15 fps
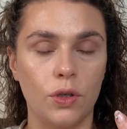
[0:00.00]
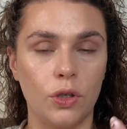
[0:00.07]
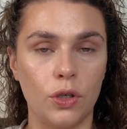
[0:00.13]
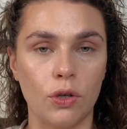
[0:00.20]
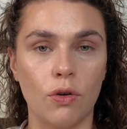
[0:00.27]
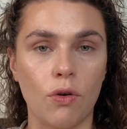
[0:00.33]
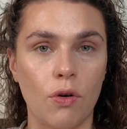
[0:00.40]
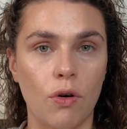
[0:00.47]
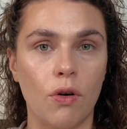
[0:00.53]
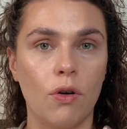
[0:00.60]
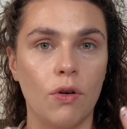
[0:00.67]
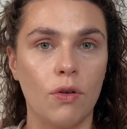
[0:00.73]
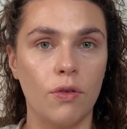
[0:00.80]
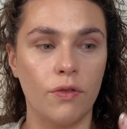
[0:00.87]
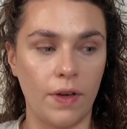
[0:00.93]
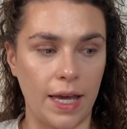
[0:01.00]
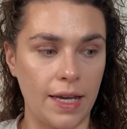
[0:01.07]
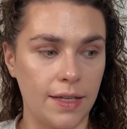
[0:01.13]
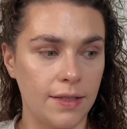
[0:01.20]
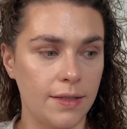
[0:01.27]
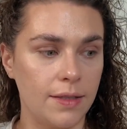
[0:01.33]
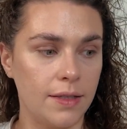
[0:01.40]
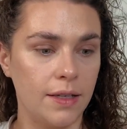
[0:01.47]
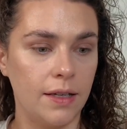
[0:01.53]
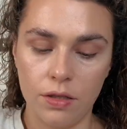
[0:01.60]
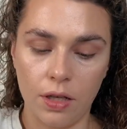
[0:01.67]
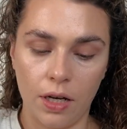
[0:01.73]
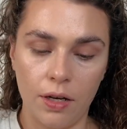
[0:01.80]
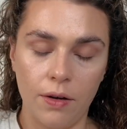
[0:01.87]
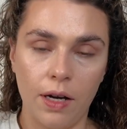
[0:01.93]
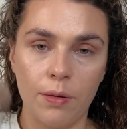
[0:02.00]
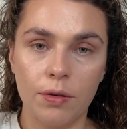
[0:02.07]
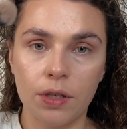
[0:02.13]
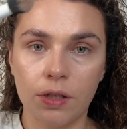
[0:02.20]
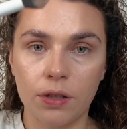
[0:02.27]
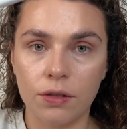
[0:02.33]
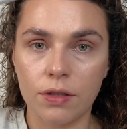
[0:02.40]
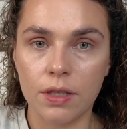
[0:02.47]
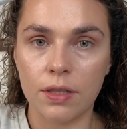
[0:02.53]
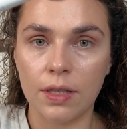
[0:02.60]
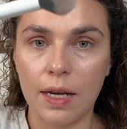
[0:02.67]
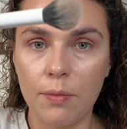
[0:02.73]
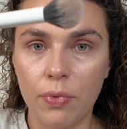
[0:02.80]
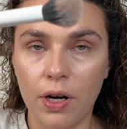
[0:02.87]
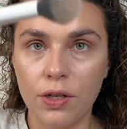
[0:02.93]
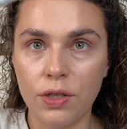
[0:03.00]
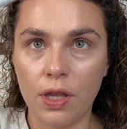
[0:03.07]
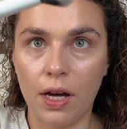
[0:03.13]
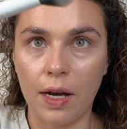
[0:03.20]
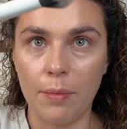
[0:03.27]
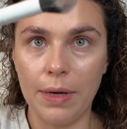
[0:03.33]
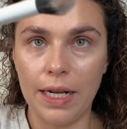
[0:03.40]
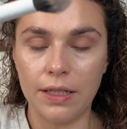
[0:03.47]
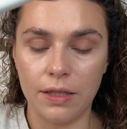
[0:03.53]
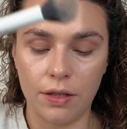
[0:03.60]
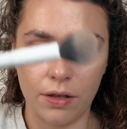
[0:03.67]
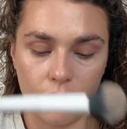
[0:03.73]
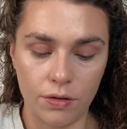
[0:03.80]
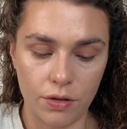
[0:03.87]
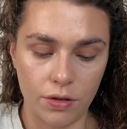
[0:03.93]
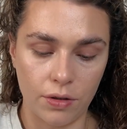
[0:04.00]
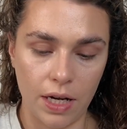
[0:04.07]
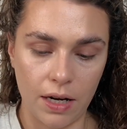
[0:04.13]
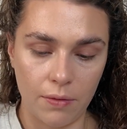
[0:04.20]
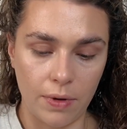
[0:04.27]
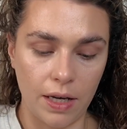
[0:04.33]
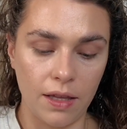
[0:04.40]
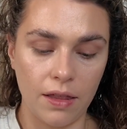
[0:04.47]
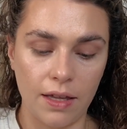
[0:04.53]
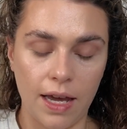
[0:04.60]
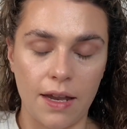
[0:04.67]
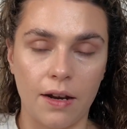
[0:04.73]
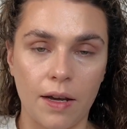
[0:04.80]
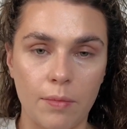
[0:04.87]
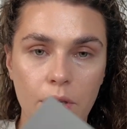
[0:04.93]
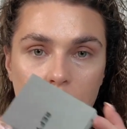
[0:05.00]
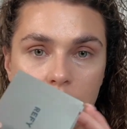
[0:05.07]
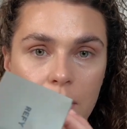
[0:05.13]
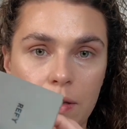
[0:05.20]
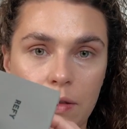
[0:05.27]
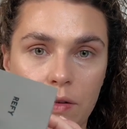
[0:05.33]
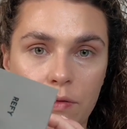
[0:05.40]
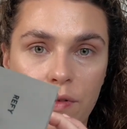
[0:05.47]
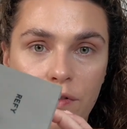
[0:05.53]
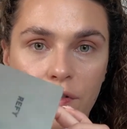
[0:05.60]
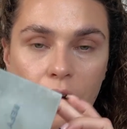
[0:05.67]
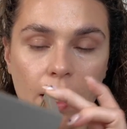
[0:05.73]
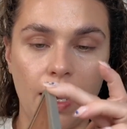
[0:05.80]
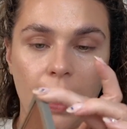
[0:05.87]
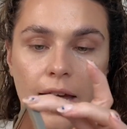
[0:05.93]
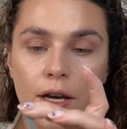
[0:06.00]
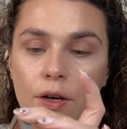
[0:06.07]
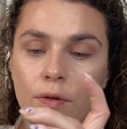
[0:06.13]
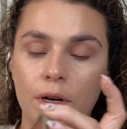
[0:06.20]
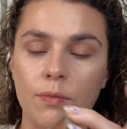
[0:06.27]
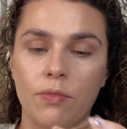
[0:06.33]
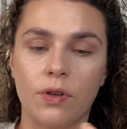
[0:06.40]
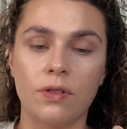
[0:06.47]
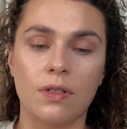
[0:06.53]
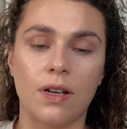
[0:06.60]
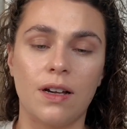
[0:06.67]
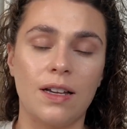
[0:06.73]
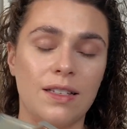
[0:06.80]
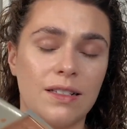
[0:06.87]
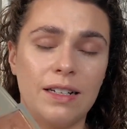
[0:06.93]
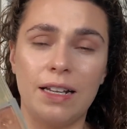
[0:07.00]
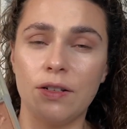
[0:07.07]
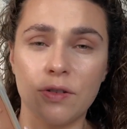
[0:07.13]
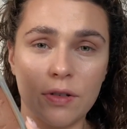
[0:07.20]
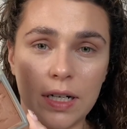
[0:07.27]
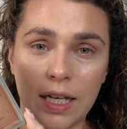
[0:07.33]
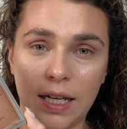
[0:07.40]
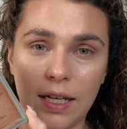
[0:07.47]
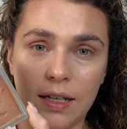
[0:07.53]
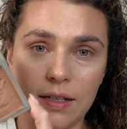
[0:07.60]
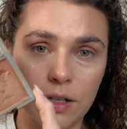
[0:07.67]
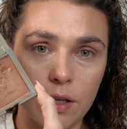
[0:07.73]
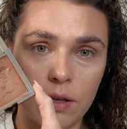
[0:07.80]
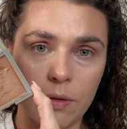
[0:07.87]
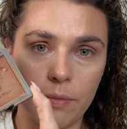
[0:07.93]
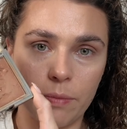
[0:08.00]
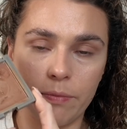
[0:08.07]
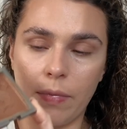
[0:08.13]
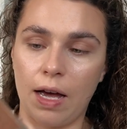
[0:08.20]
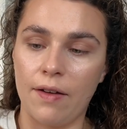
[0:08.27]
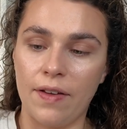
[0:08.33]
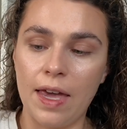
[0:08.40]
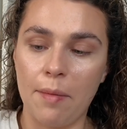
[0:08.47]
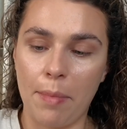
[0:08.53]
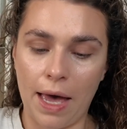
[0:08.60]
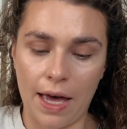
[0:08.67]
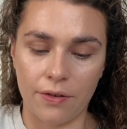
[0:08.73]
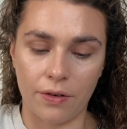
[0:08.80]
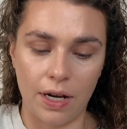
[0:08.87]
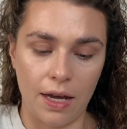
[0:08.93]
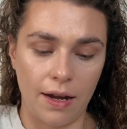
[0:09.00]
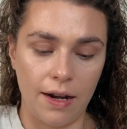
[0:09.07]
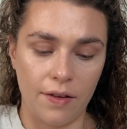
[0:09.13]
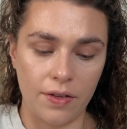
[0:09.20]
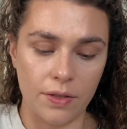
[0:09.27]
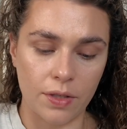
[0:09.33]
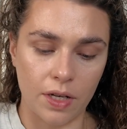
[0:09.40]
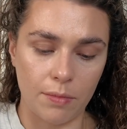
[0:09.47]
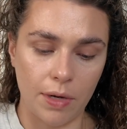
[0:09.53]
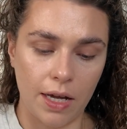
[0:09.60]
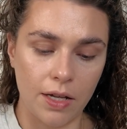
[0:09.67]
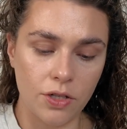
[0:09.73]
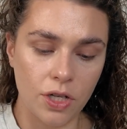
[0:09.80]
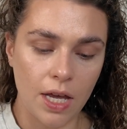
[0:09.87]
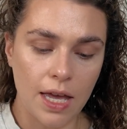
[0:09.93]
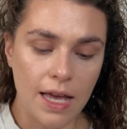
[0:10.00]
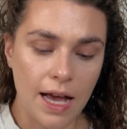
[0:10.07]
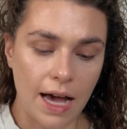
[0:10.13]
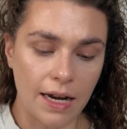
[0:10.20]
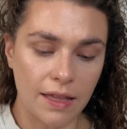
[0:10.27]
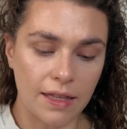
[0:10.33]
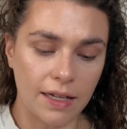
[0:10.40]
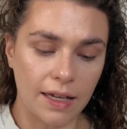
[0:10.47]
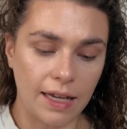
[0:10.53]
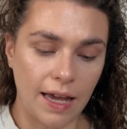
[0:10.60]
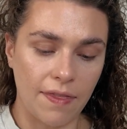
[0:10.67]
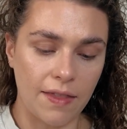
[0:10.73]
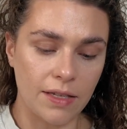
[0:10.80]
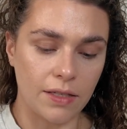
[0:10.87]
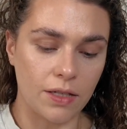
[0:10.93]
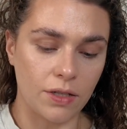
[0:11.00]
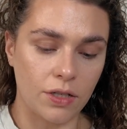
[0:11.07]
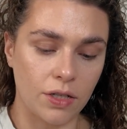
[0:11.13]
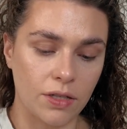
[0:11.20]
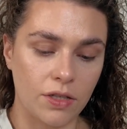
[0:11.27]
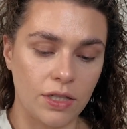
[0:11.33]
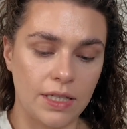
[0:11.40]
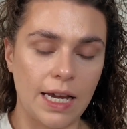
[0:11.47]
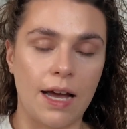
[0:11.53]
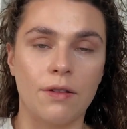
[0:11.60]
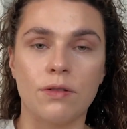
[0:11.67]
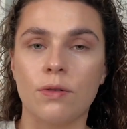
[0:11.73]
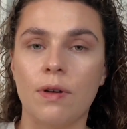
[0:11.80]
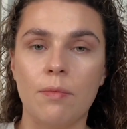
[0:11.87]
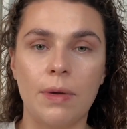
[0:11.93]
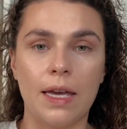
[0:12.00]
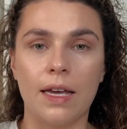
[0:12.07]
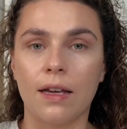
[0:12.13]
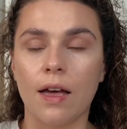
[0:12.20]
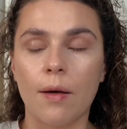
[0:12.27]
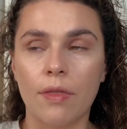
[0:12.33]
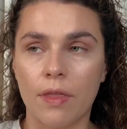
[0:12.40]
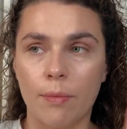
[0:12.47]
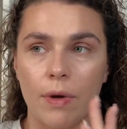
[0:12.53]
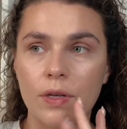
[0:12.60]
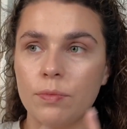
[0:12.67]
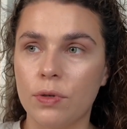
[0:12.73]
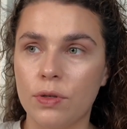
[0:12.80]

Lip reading: your face. So I will use the same brush that I blended the contour in with, and I'm using the Refi Cream Bronzer. It's literally, I've hit pan on it, I love it so much. And I think again this is just down to it being the most